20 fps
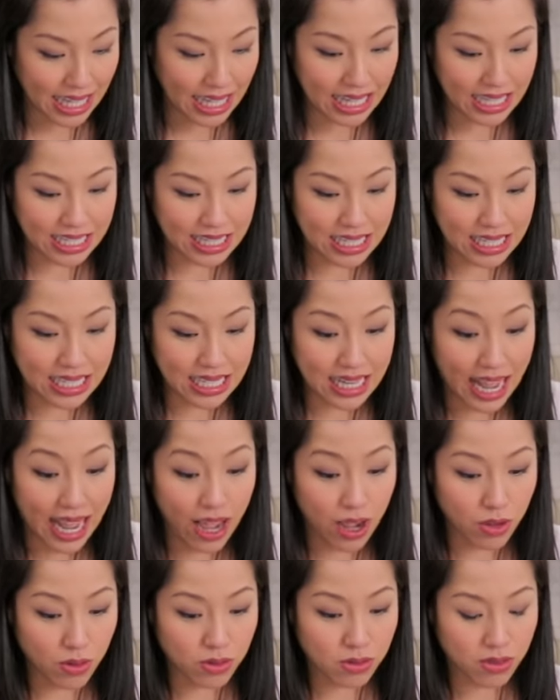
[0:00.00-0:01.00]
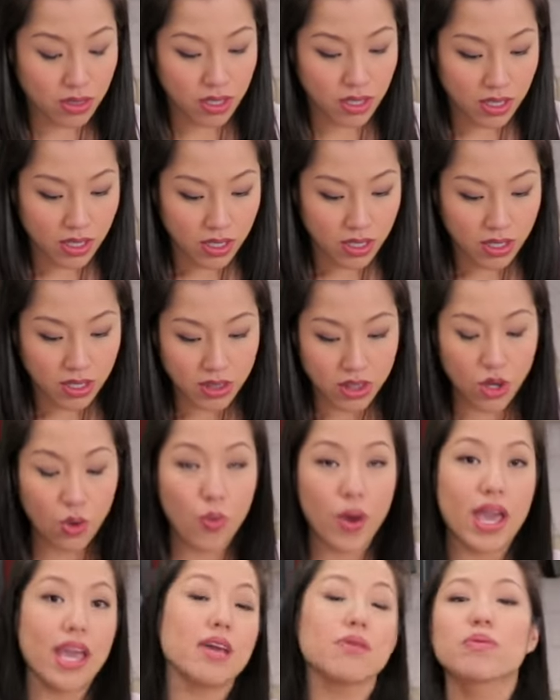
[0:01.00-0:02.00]
it. Now, the
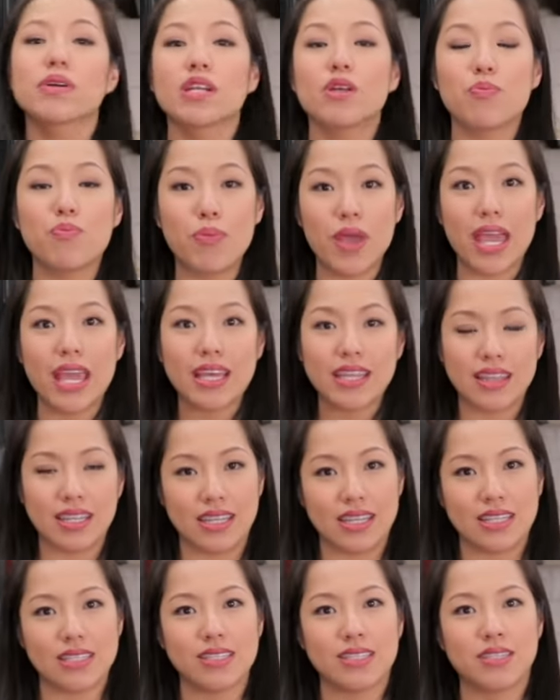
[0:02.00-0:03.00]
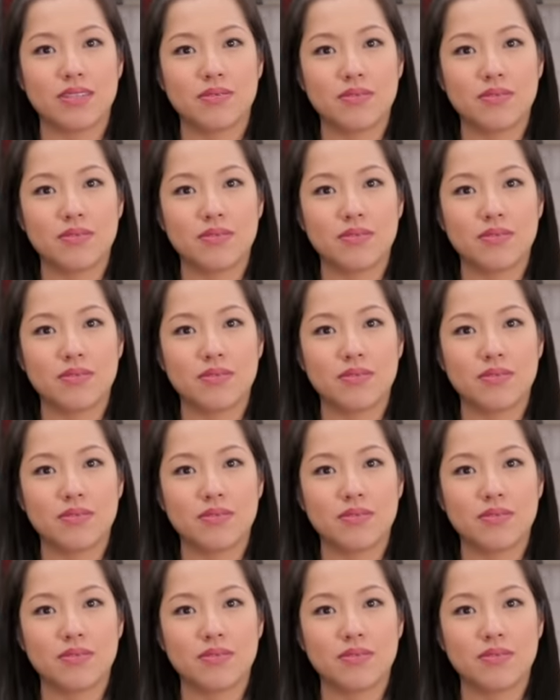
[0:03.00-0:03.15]
way I'm gonna bake this,